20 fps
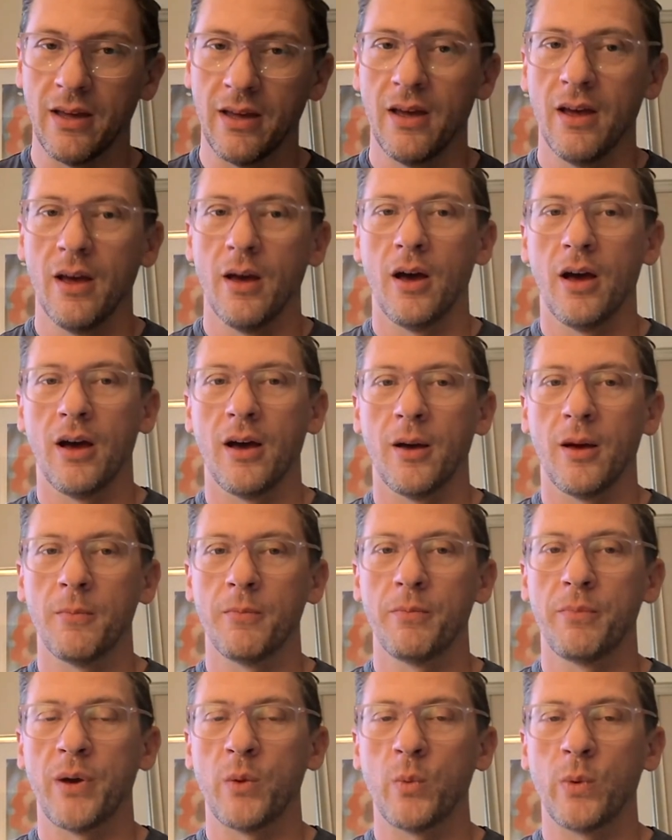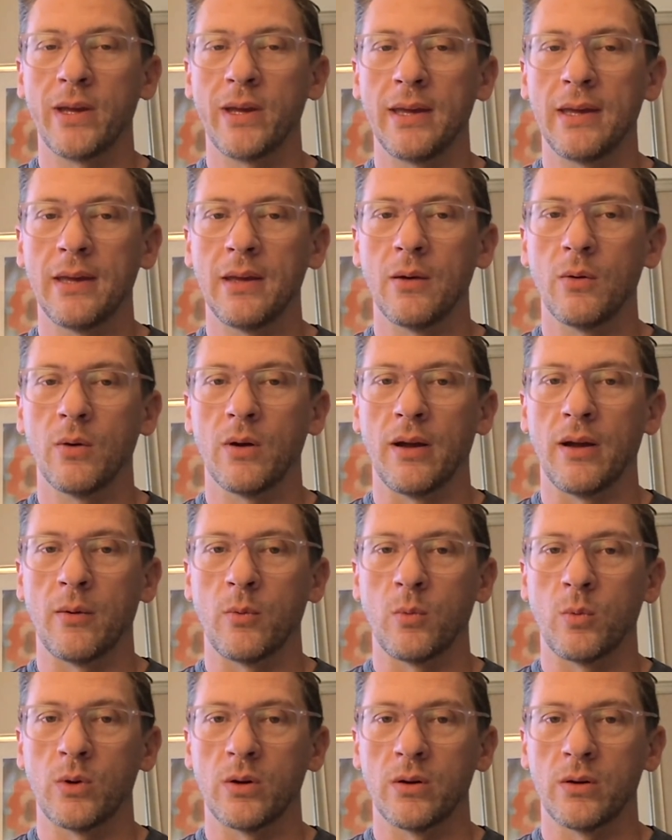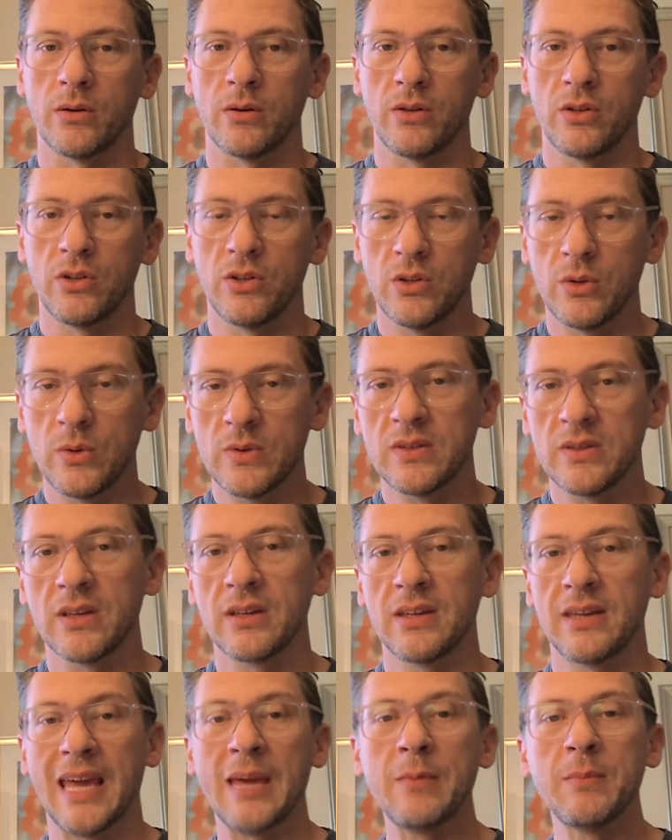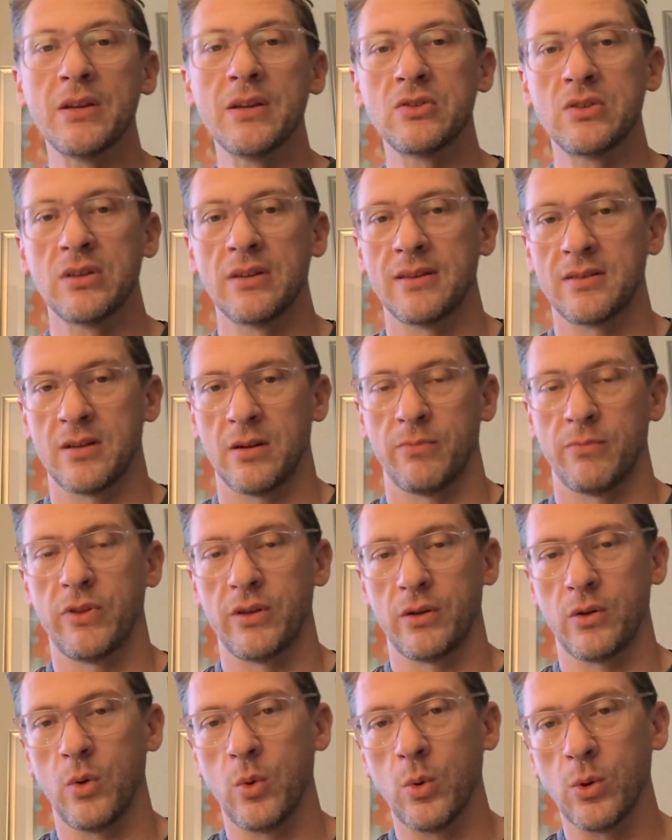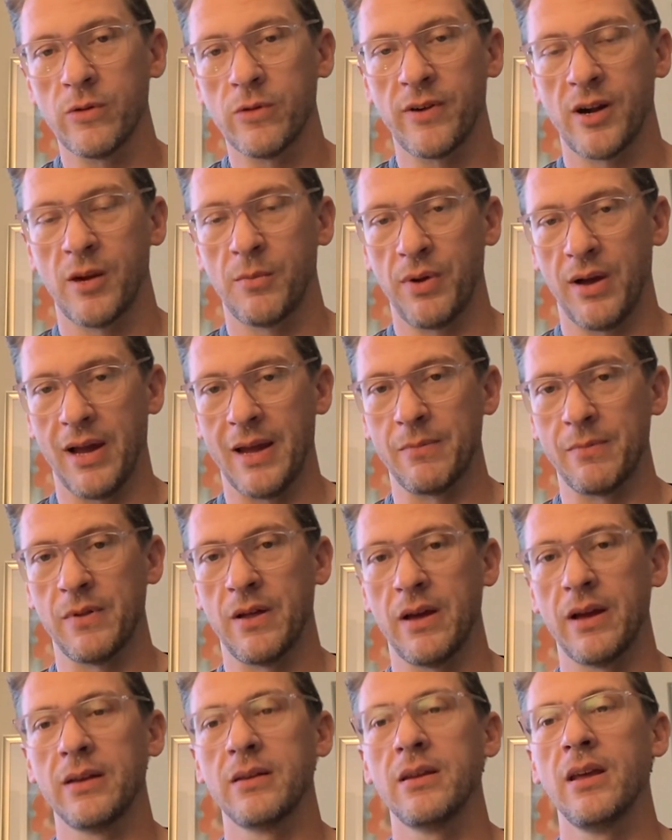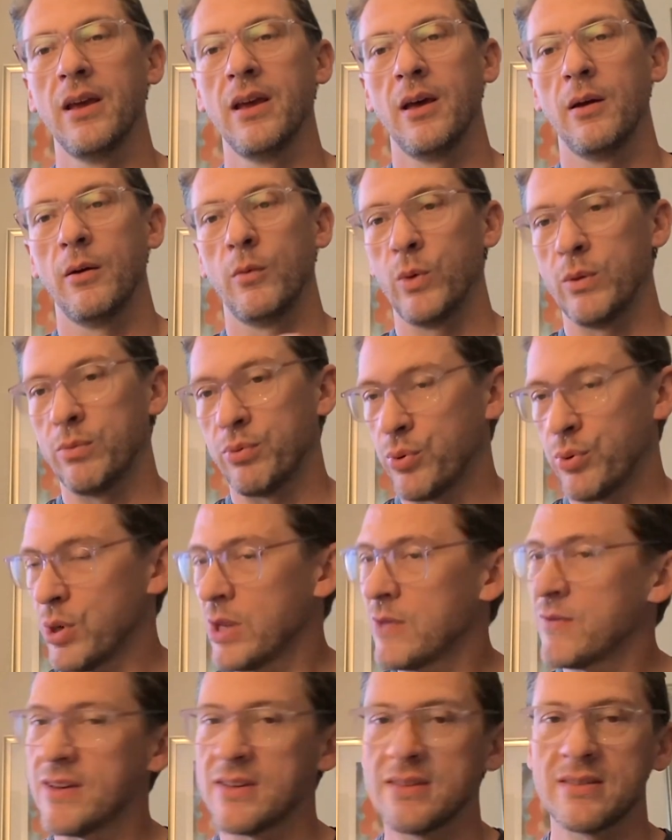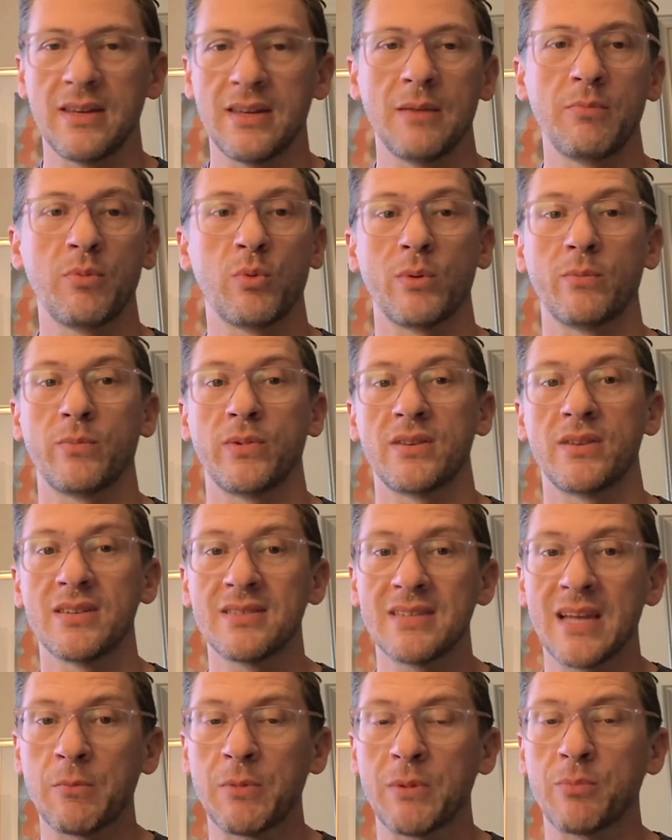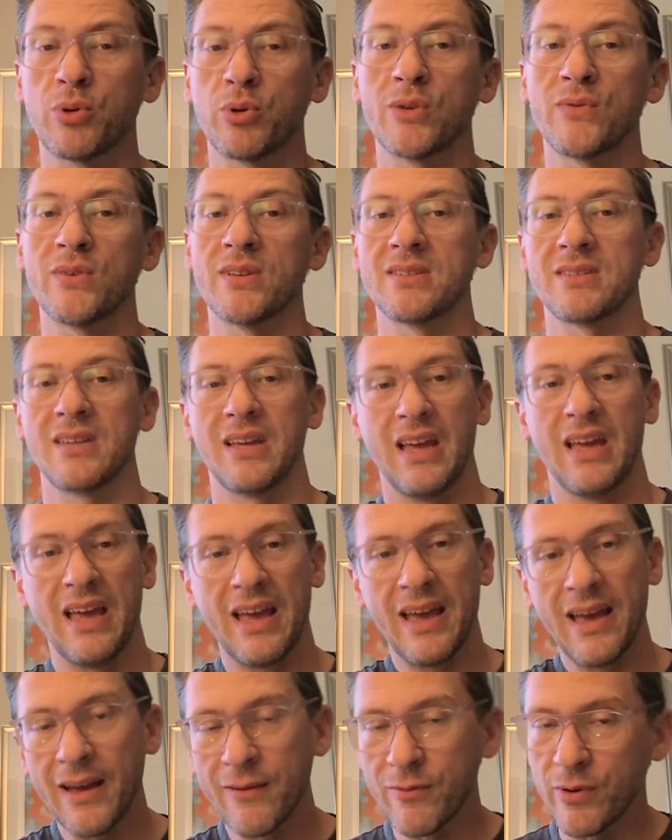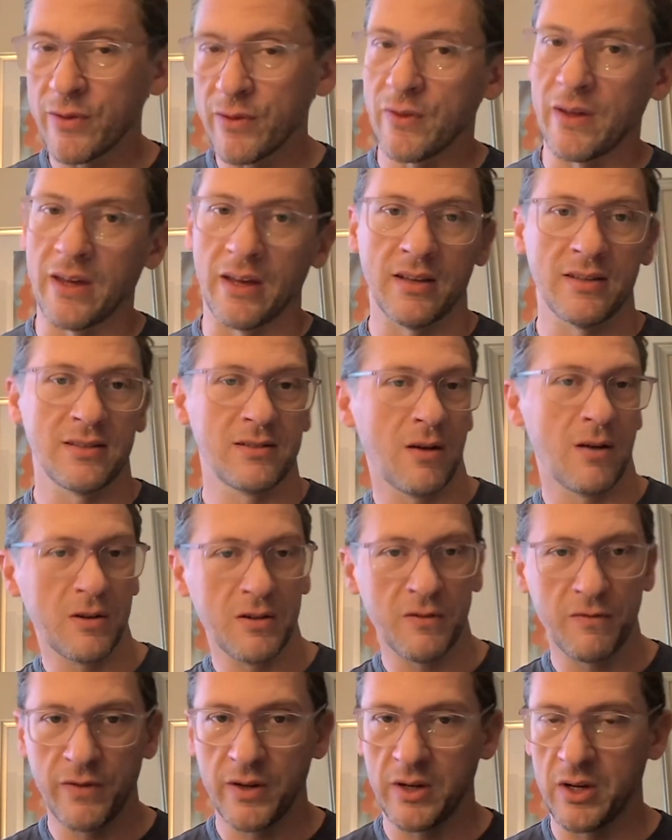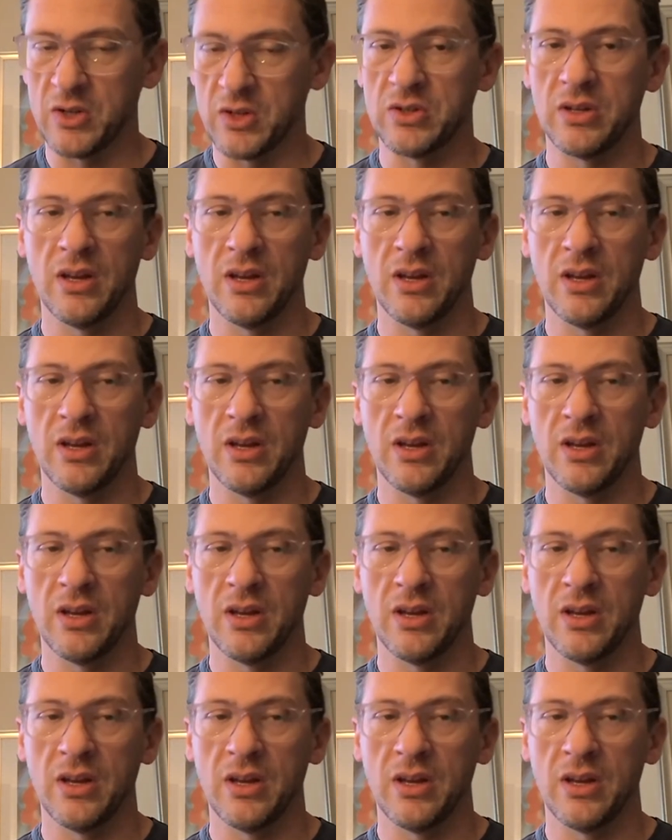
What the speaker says: But we were using Game Engine as the core of our pipeline. We prevised it, but this time we prevised everything, start to finish.